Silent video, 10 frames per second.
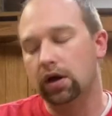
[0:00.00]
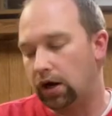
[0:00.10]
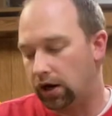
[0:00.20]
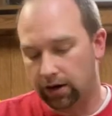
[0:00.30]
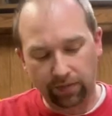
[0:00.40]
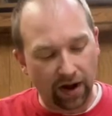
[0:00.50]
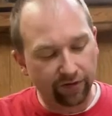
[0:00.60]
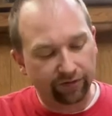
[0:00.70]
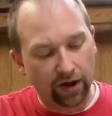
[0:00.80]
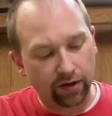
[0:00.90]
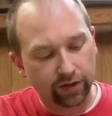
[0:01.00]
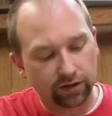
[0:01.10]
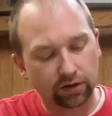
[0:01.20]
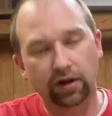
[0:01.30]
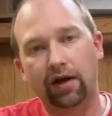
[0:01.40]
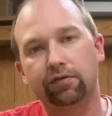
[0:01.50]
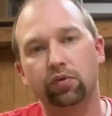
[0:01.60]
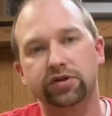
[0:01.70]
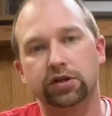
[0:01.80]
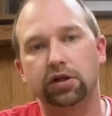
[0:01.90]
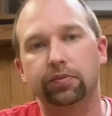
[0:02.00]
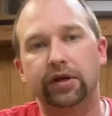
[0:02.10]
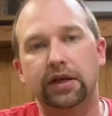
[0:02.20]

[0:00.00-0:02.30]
I found that the level was a little bit